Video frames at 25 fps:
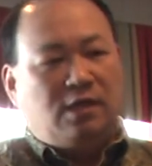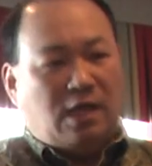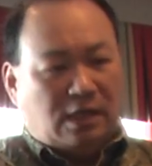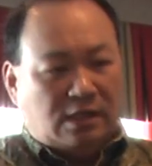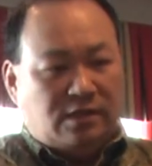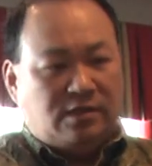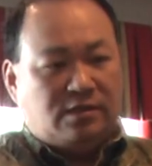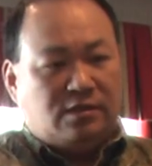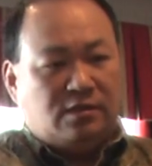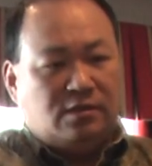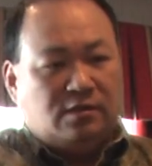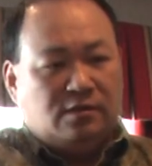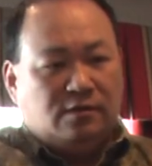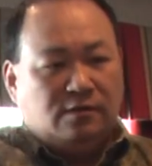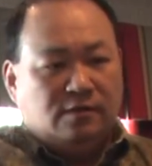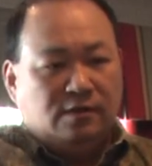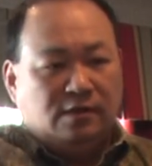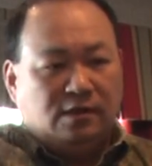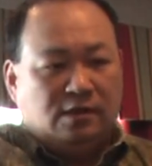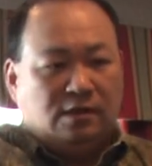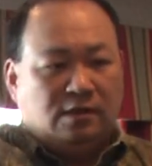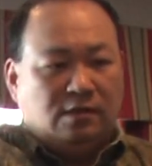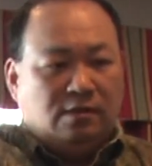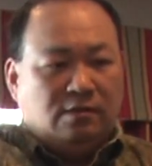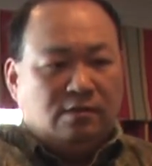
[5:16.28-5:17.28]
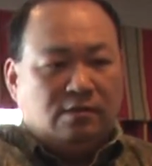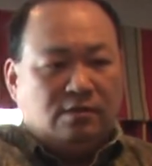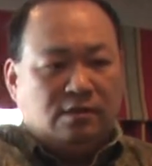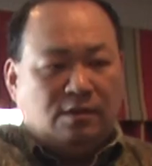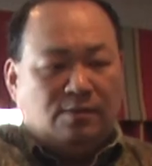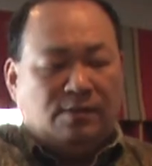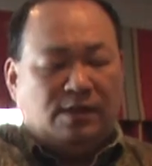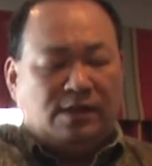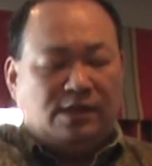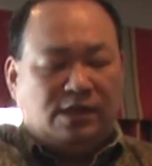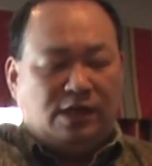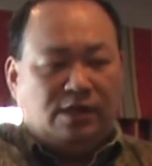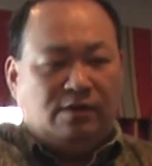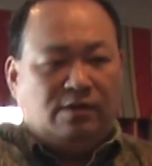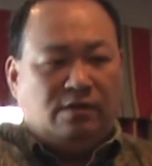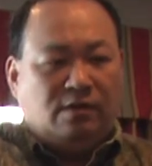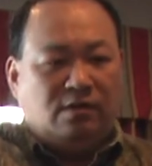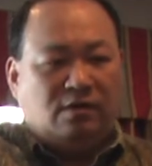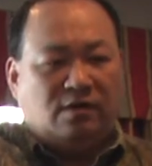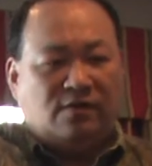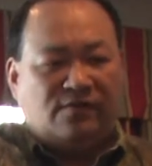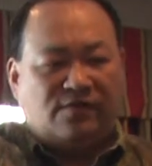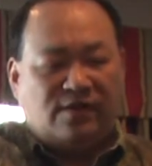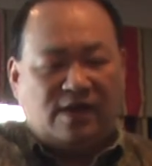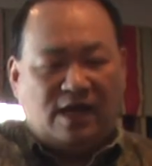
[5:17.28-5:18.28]
Yes. The
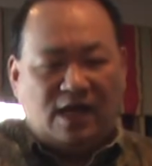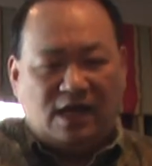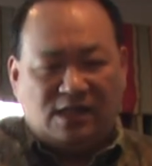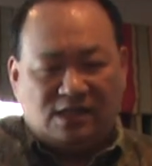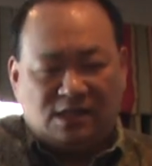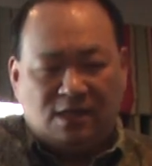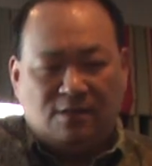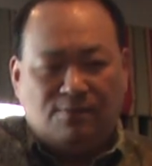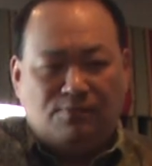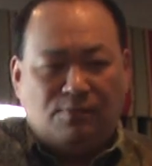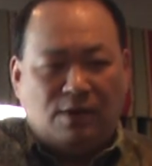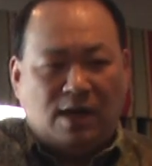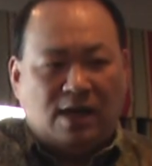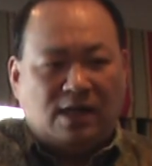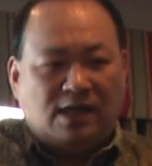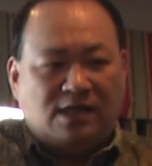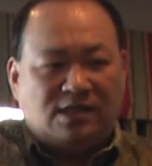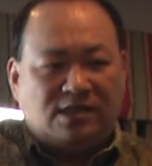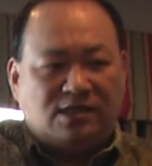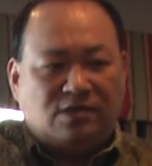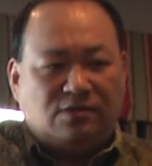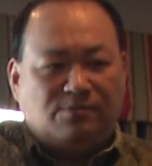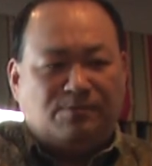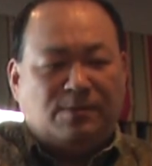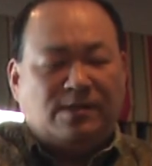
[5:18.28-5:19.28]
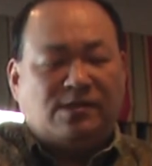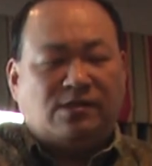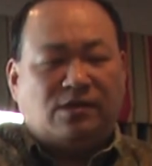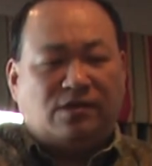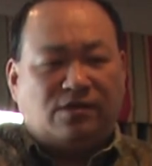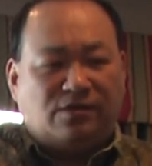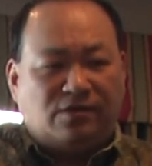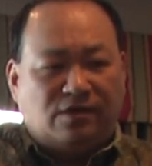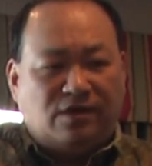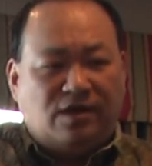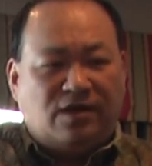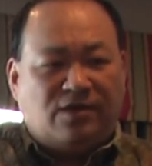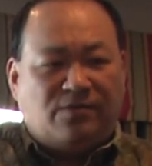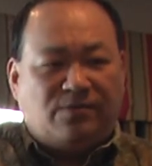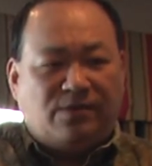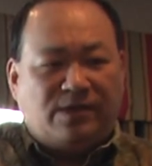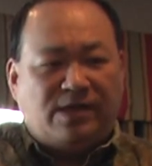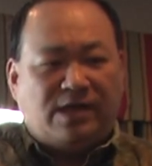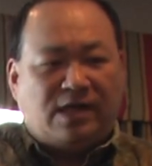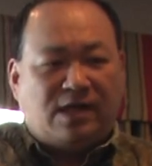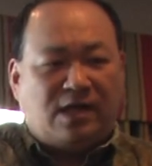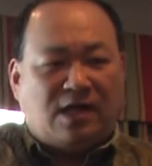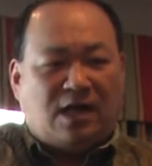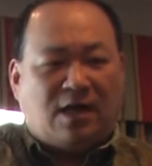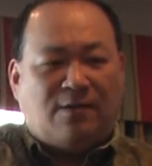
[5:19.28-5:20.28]
material of the X impact is still based on
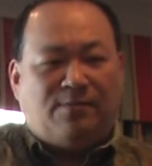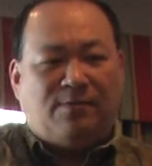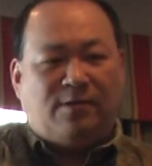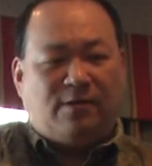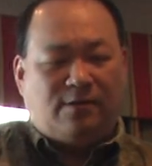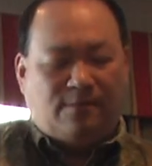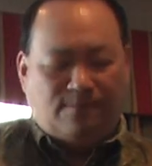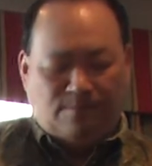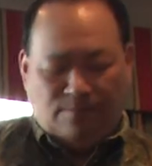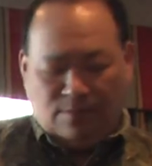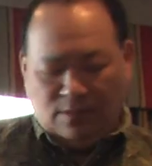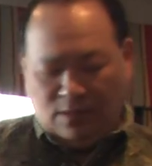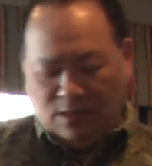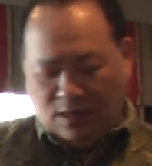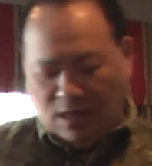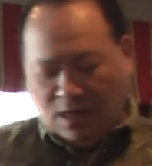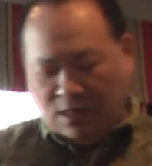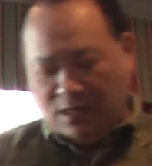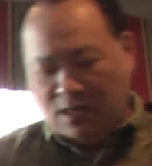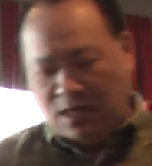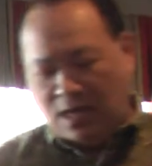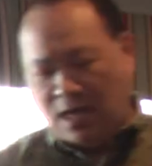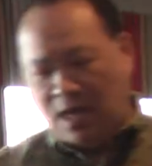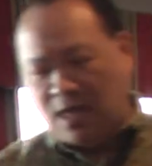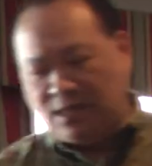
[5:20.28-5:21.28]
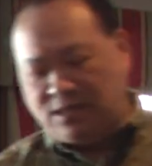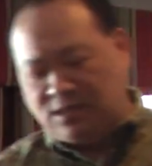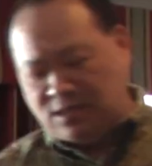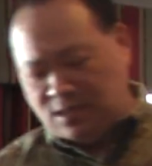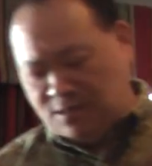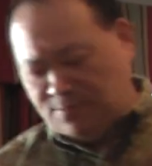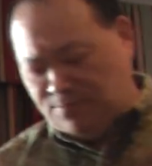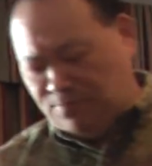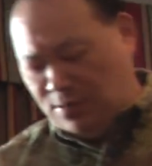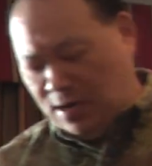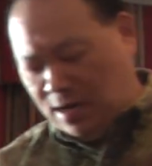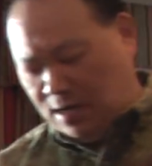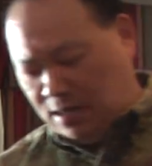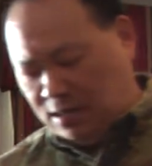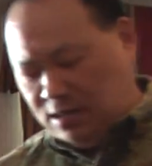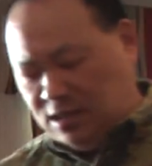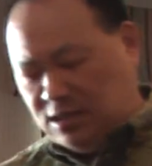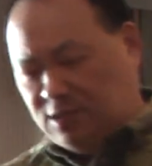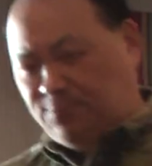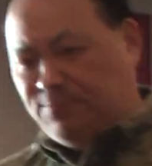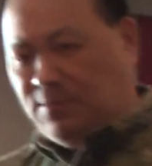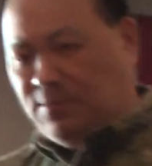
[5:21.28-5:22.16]
33-ton carbon, and the S impact is